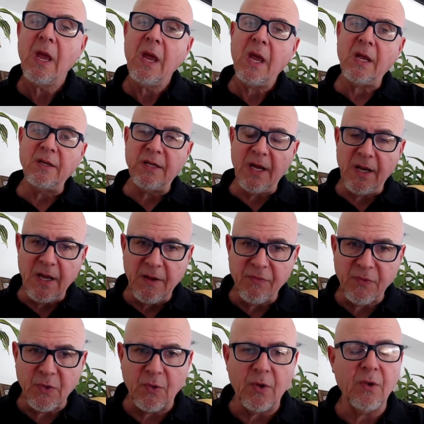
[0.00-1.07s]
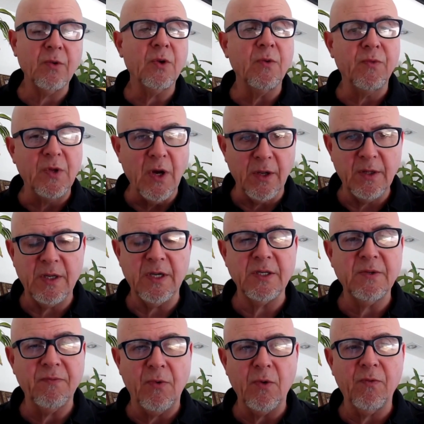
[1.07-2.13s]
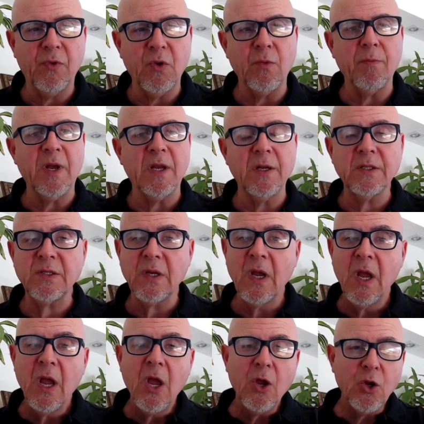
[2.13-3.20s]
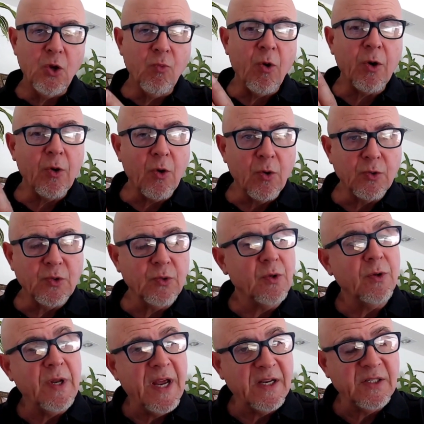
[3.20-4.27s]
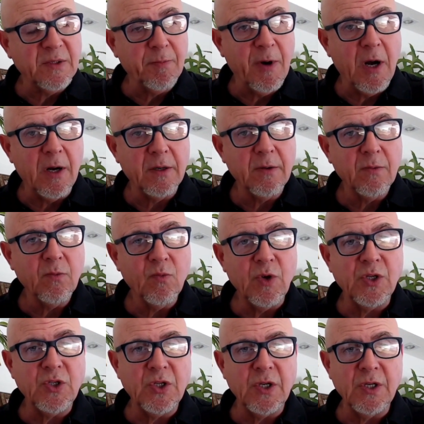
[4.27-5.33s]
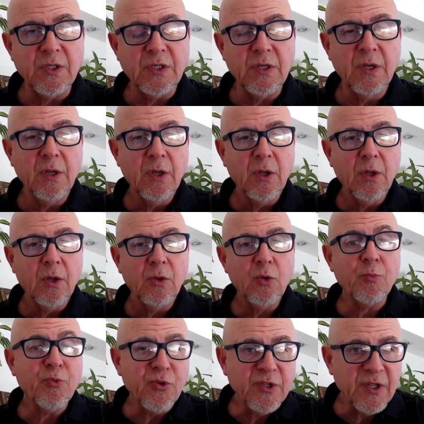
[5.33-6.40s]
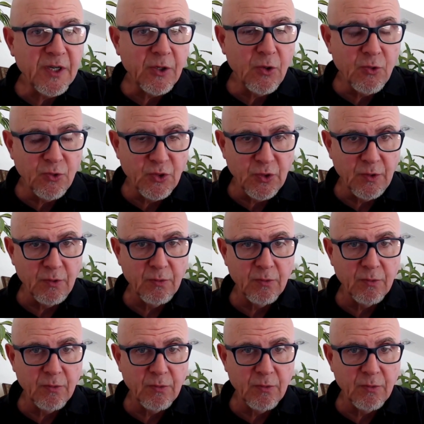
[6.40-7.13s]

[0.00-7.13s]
And then after you've done this for a few minutes, you want to go to the next part, which is the prosecution.